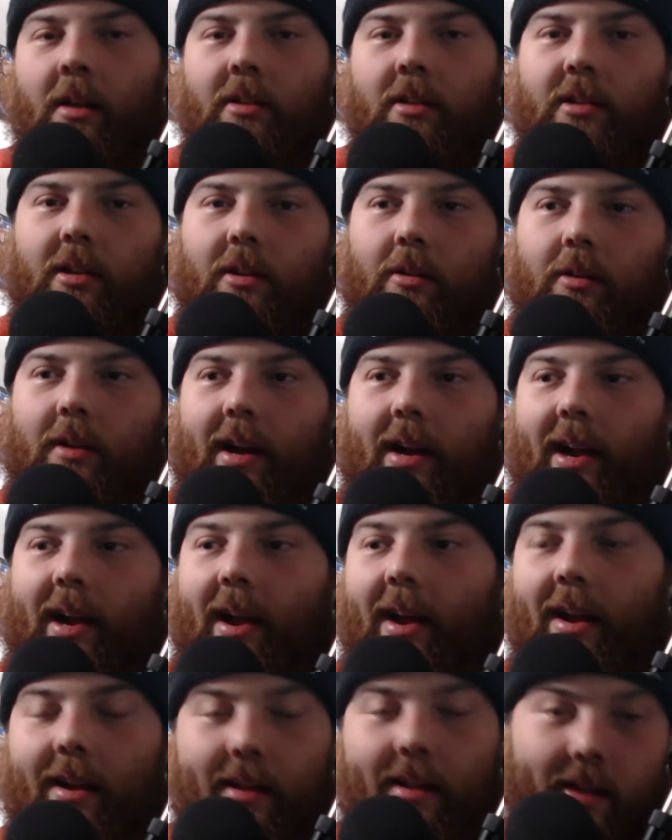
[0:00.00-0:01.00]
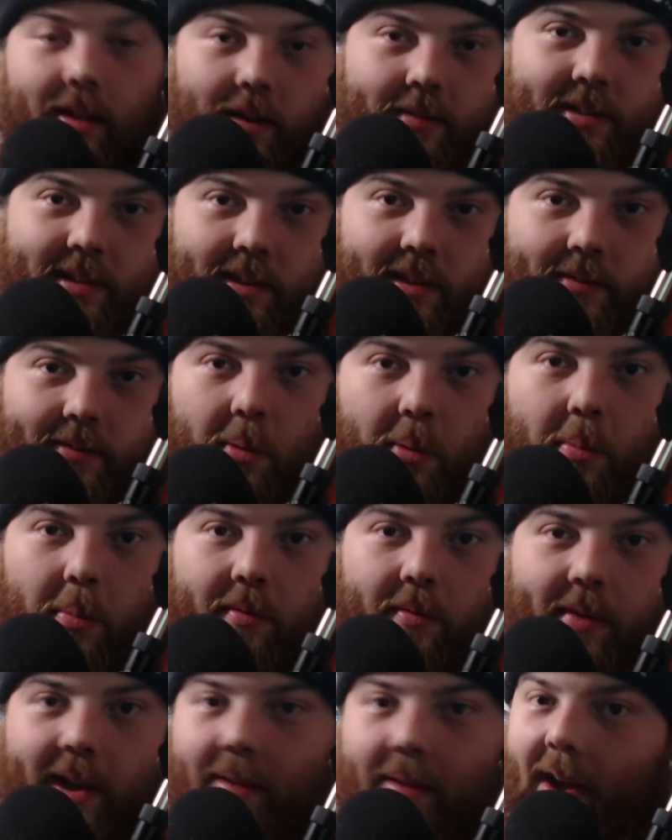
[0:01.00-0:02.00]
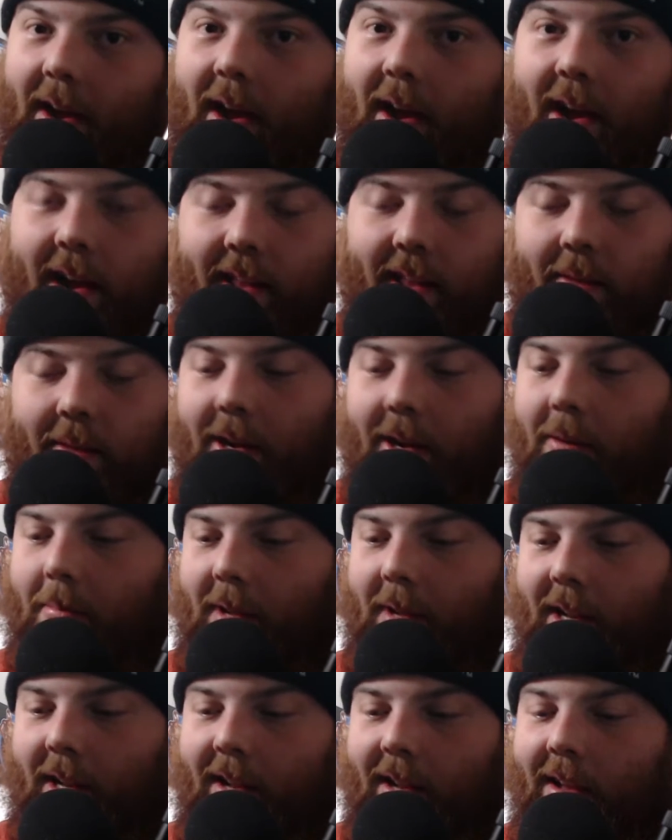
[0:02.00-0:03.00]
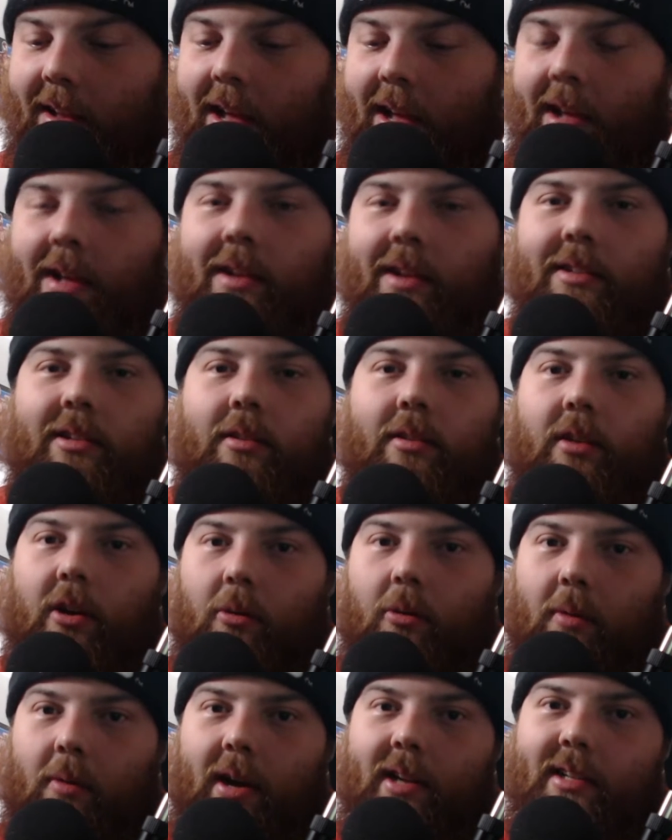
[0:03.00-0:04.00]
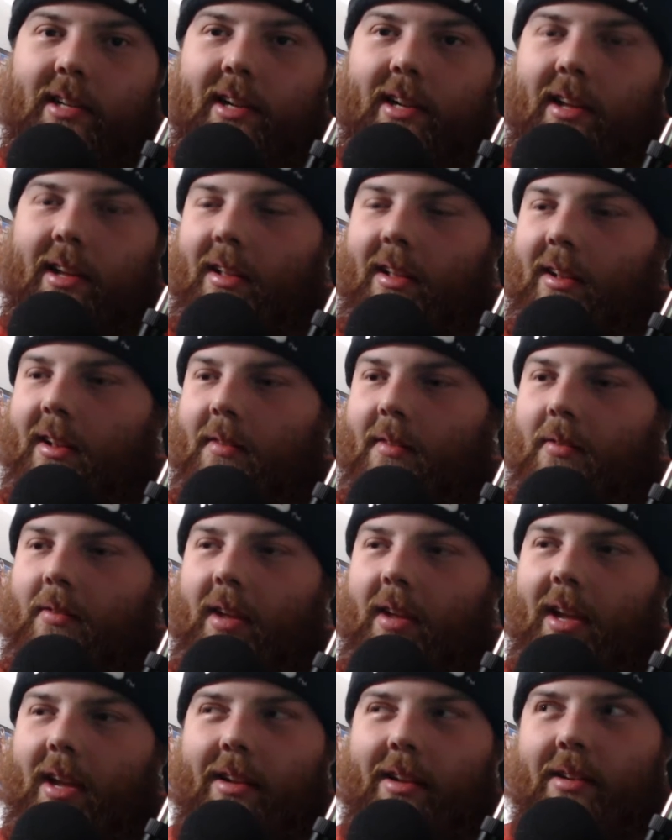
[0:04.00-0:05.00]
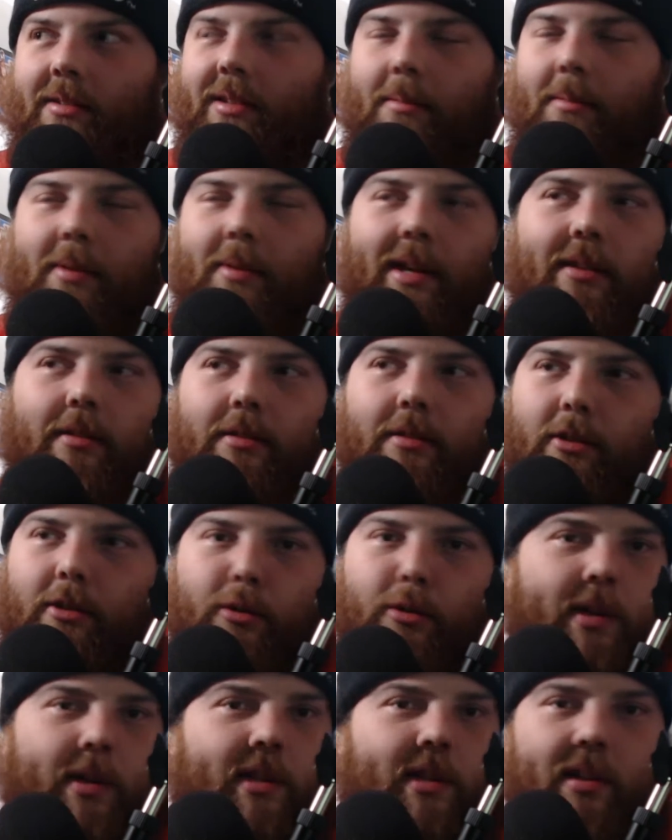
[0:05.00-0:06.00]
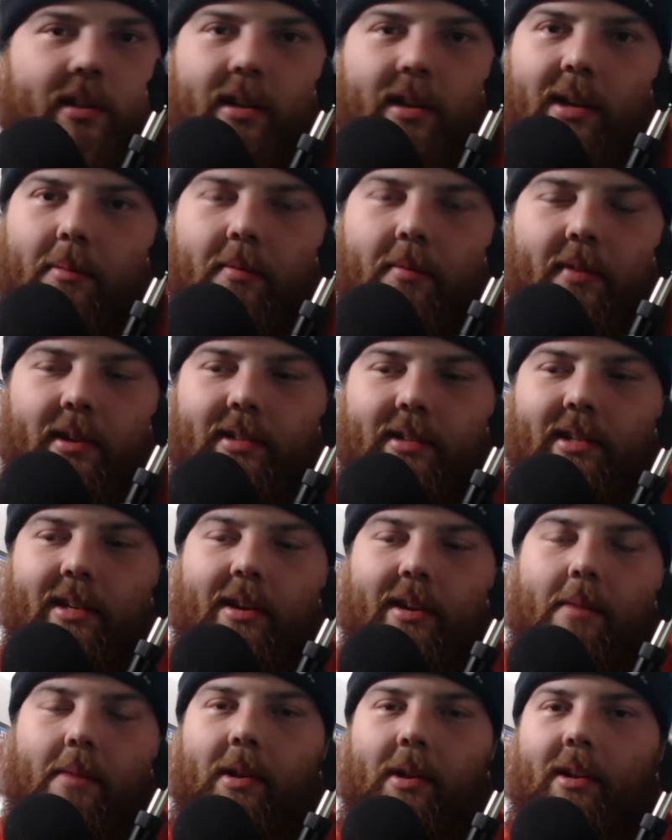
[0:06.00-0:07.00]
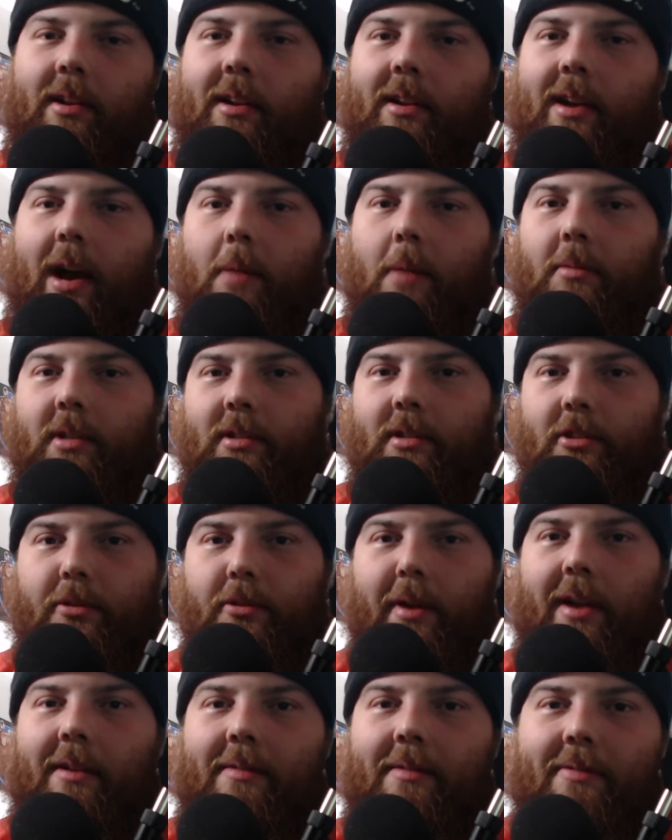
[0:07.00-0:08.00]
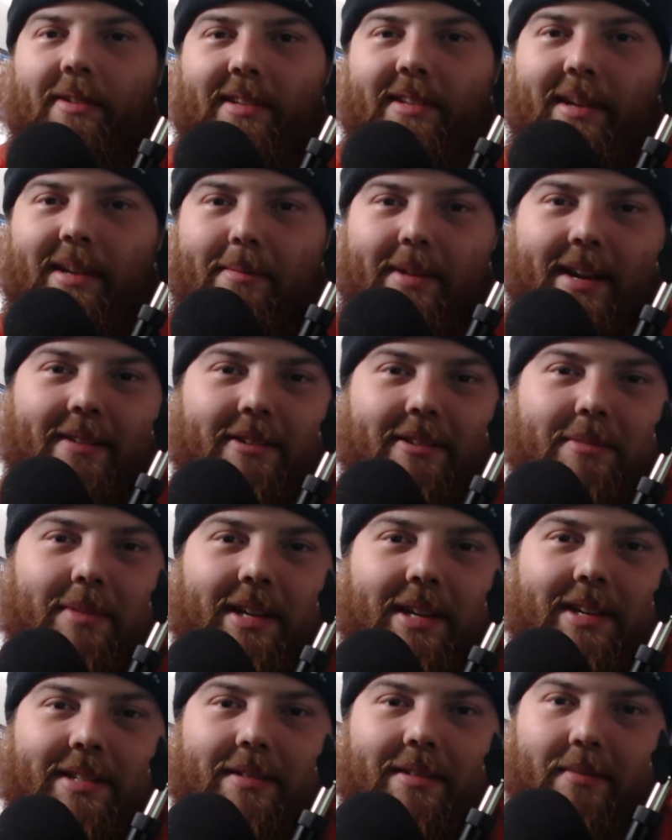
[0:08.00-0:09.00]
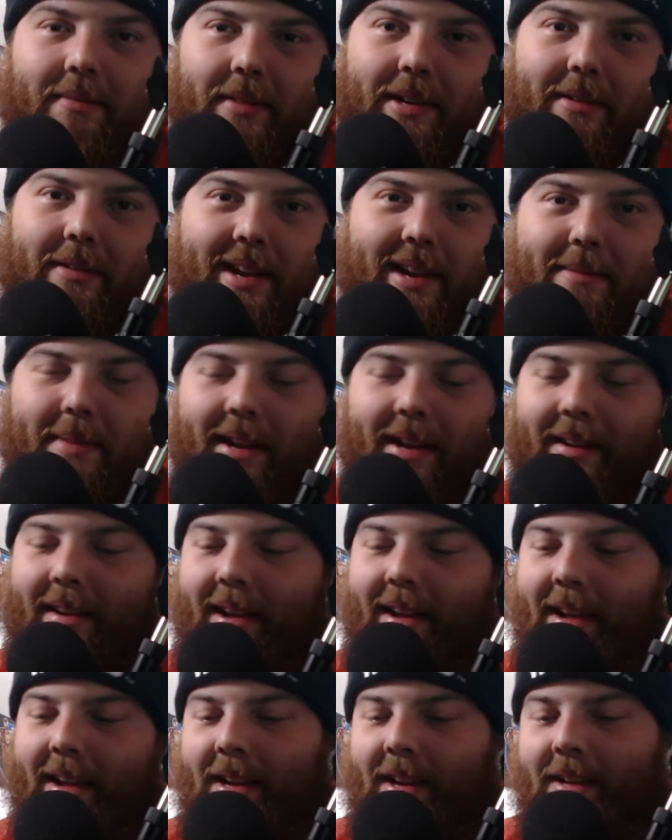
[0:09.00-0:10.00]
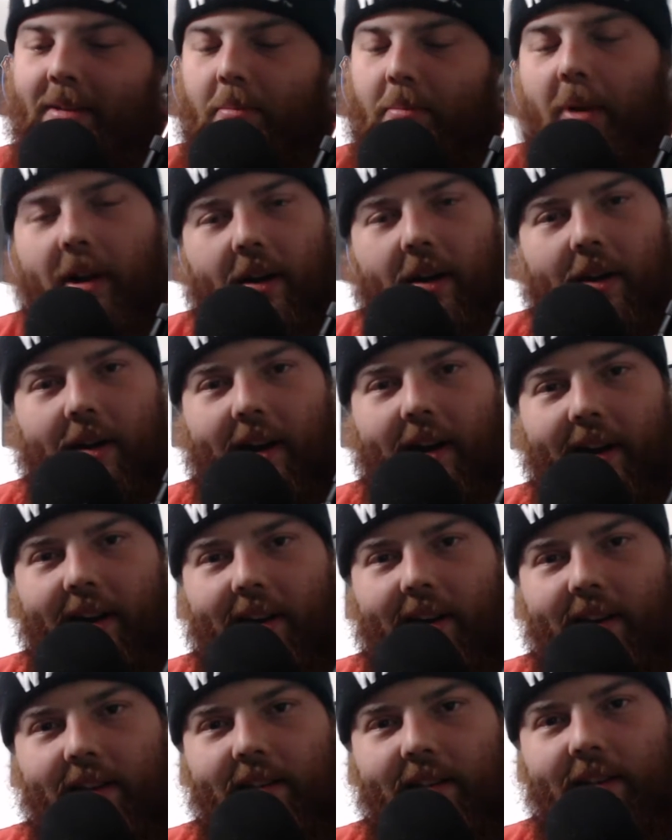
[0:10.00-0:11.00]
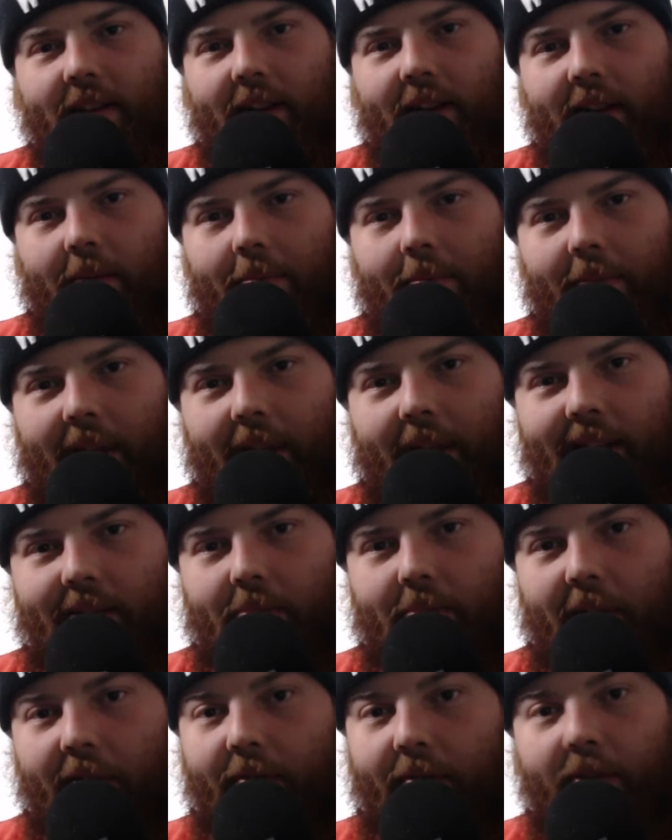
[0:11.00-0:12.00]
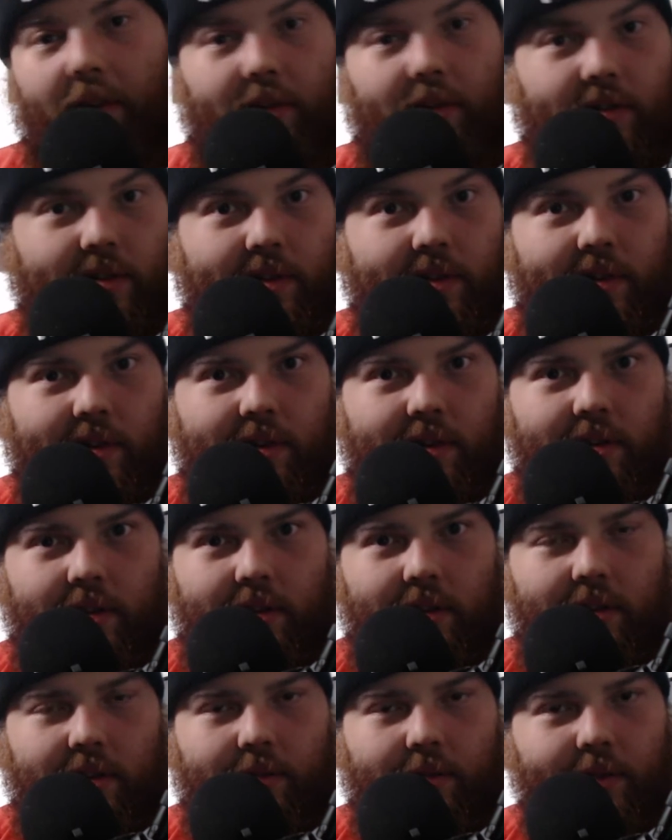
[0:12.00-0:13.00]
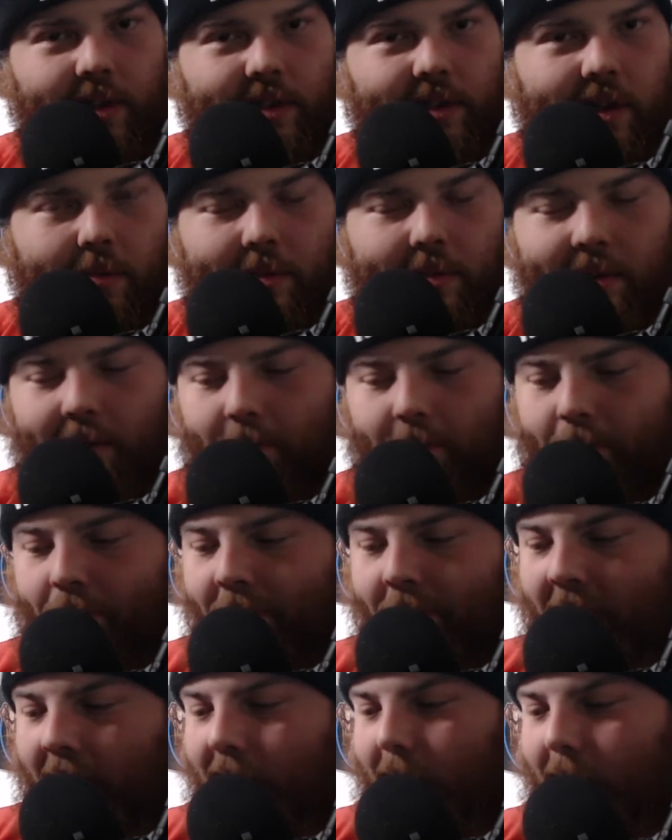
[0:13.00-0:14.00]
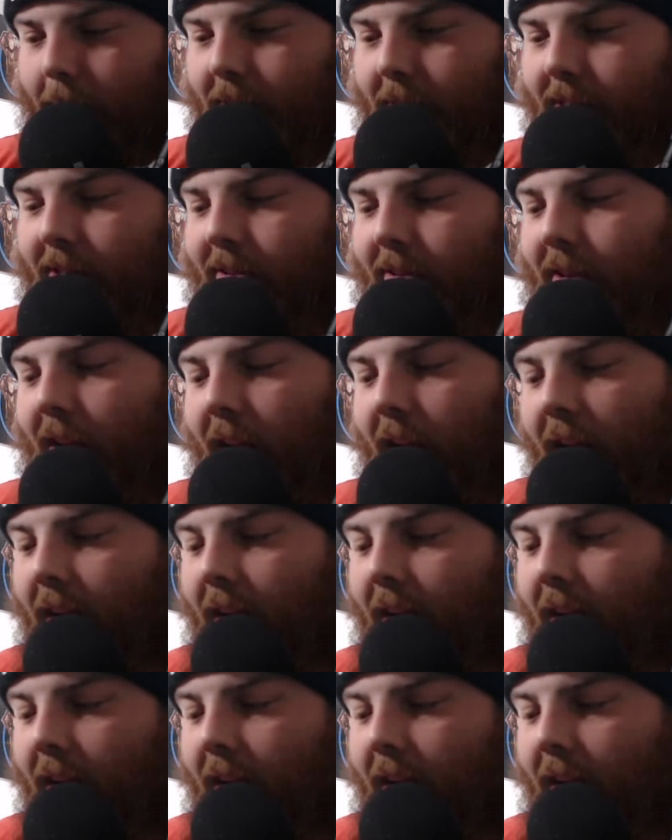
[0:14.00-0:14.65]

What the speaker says: So, obviously, 4.5, I highly recommend it. So, go watch it. And if you can't deal with subtitles, just watch the dubbed version. I mean, I'm just trained for subtitles because of, you know, anime. But, all right, guys, that is my first Weezometer episode.